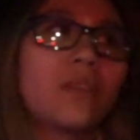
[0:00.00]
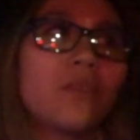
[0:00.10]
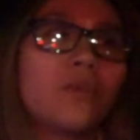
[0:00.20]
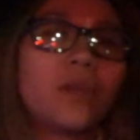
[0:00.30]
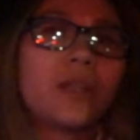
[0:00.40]

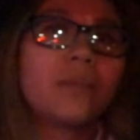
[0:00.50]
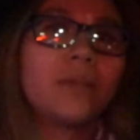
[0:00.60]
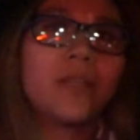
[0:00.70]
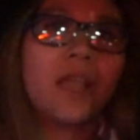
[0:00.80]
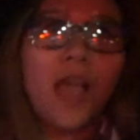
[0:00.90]
we're gonna
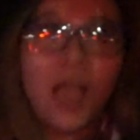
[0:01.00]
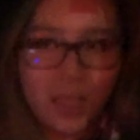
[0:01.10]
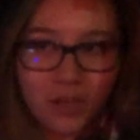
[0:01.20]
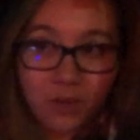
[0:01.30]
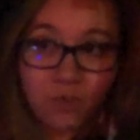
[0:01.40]
be
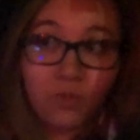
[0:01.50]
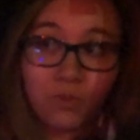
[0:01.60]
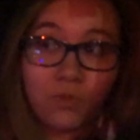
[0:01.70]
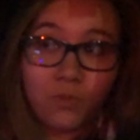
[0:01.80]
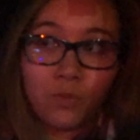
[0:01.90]
at
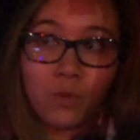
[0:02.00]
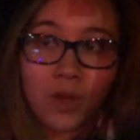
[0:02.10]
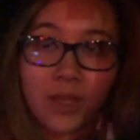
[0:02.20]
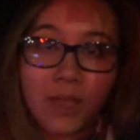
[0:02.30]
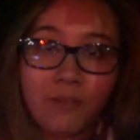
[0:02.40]

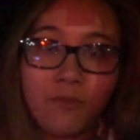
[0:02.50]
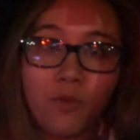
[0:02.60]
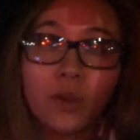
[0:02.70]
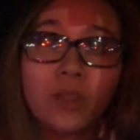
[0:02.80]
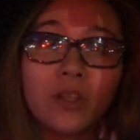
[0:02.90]
work at
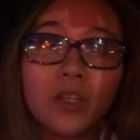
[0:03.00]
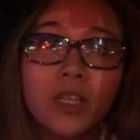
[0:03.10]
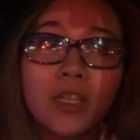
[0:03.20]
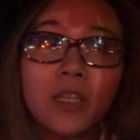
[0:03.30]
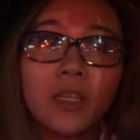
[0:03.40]

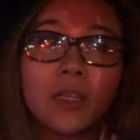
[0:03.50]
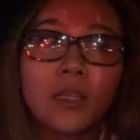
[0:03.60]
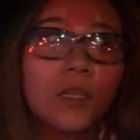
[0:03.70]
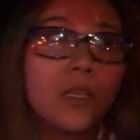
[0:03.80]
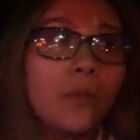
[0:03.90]
4.30
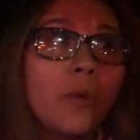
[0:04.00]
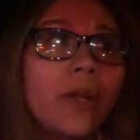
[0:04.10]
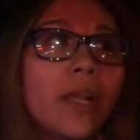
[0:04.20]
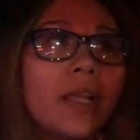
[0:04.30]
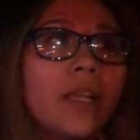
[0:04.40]
in the
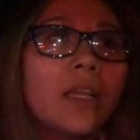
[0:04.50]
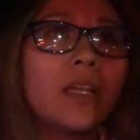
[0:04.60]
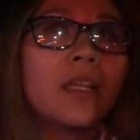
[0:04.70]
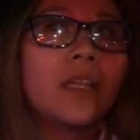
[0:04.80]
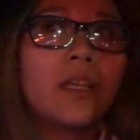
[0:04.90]
morning
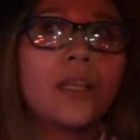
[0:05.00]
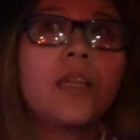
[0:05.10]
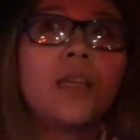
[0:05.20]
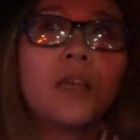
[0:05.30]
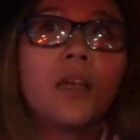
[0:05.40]

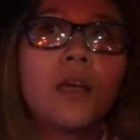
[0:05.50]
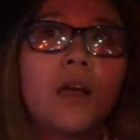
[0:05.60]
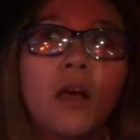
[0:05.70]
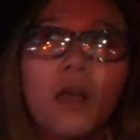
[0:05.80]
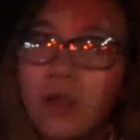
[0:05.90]

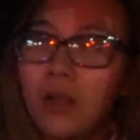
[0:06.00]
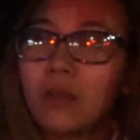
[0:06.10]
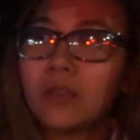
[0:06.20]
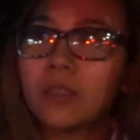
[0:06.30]
all